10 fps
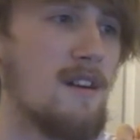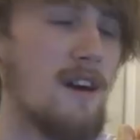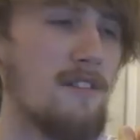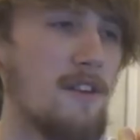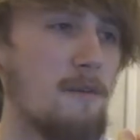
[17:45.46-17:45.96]

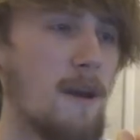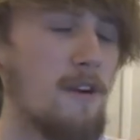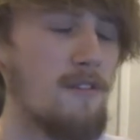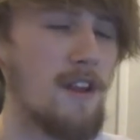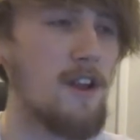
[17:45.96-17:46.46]
I don't know, mate,
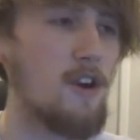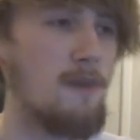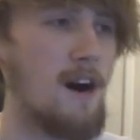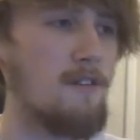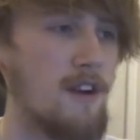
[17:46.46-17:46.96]
hopefully he can
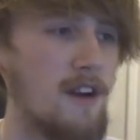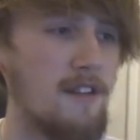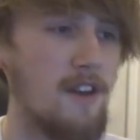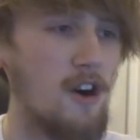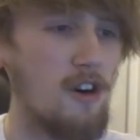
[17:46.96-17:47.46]
come out of it.
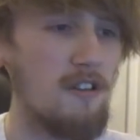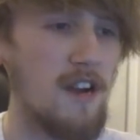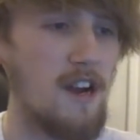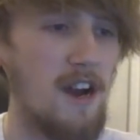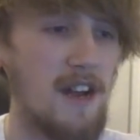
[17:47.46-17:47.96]
And then
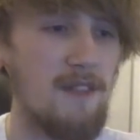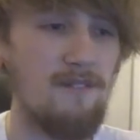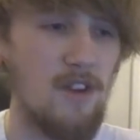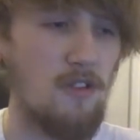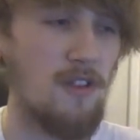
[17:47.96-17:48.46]
Arya, I
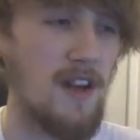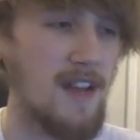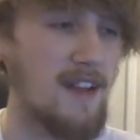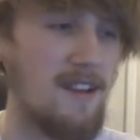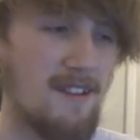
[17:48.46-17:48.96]
didn't feel the
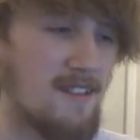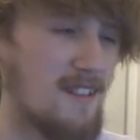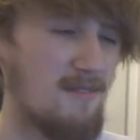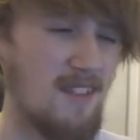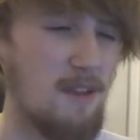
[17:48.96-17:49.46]
like
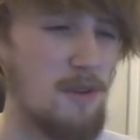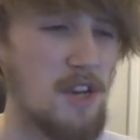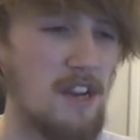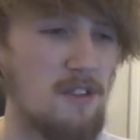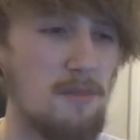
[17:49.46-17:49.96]
kiss thing with
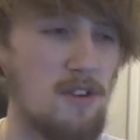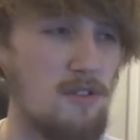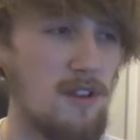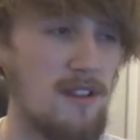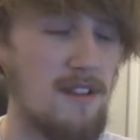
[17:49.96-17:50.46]
Jason,
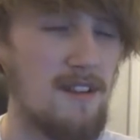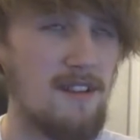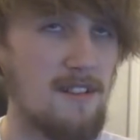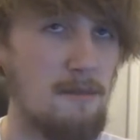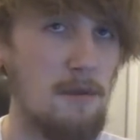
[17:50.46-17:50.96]
because he
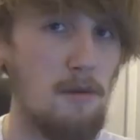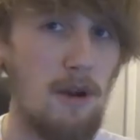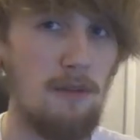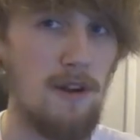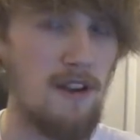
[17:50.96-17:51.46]
did seem a bit
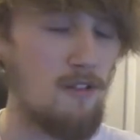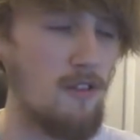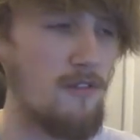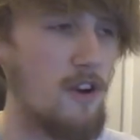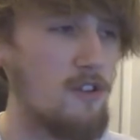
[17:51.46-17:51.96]
weird when he has
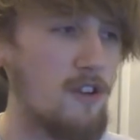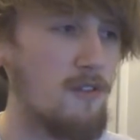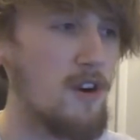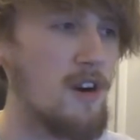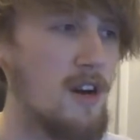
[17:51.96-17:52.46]
all the photos
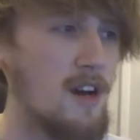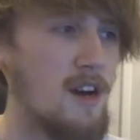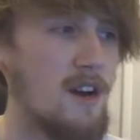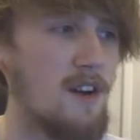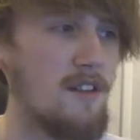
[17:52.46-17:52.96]
of her,
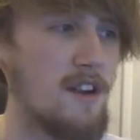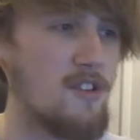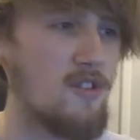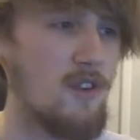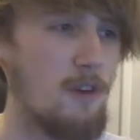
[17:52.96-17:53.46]
and then it
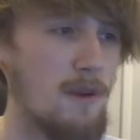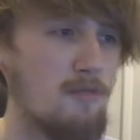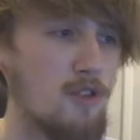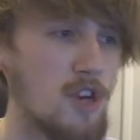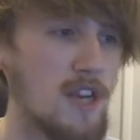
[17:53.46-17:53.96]
just felt a
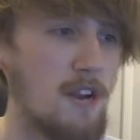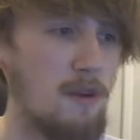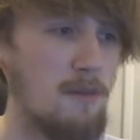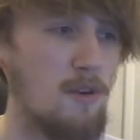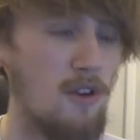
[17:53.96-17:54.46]
bit rushed
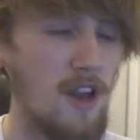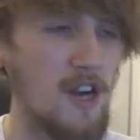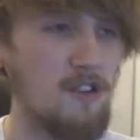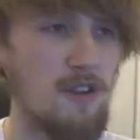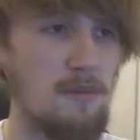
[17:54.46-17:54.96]
anyway. But all
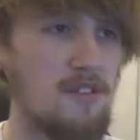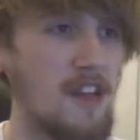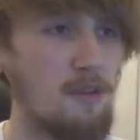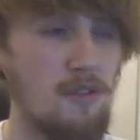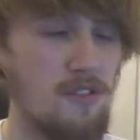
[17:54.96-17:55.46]
her dream
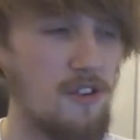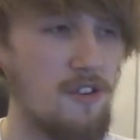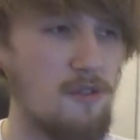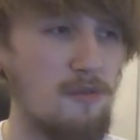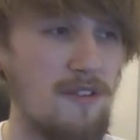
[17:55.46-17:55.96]

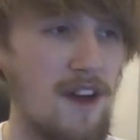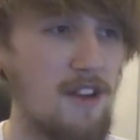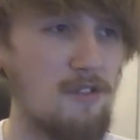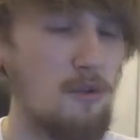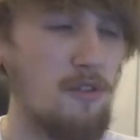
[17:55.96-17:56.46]
sequences with
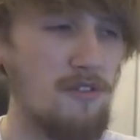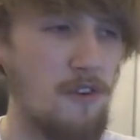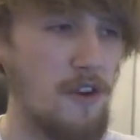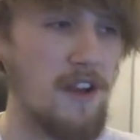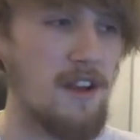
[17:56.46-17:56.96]
Ezra were
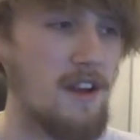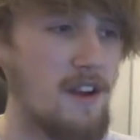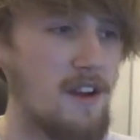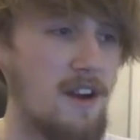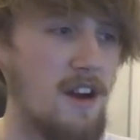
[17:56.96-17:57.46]
funny,
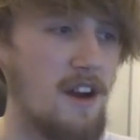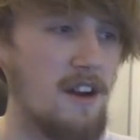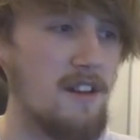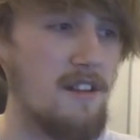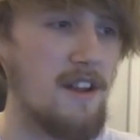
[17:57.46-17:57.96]

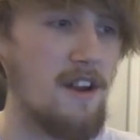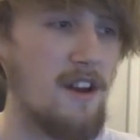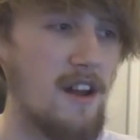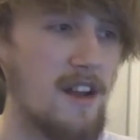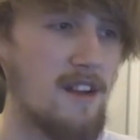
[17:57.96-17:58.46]
and then
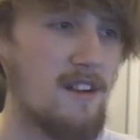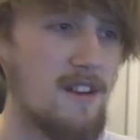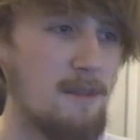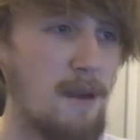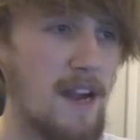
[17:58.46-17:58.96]
her like
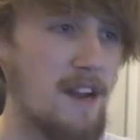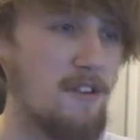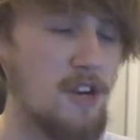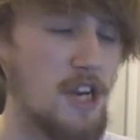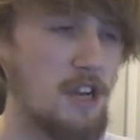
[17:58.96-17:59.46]
debating
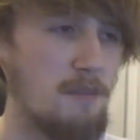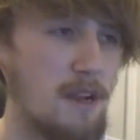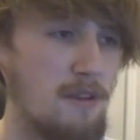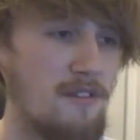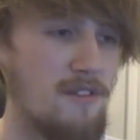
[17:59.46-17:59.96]
who she should
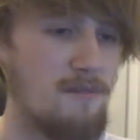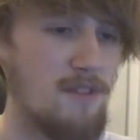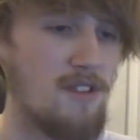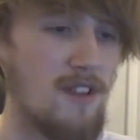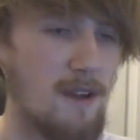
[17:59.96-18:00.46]
be with,
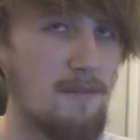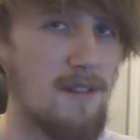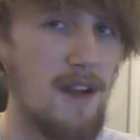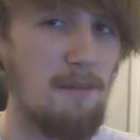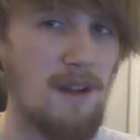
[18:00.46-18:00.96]
just like,
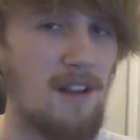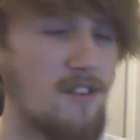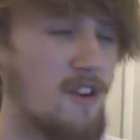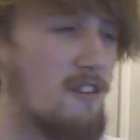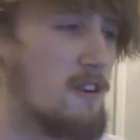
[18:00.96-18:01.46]
yeah,
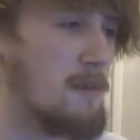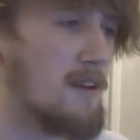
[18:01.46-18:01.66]
classic Arya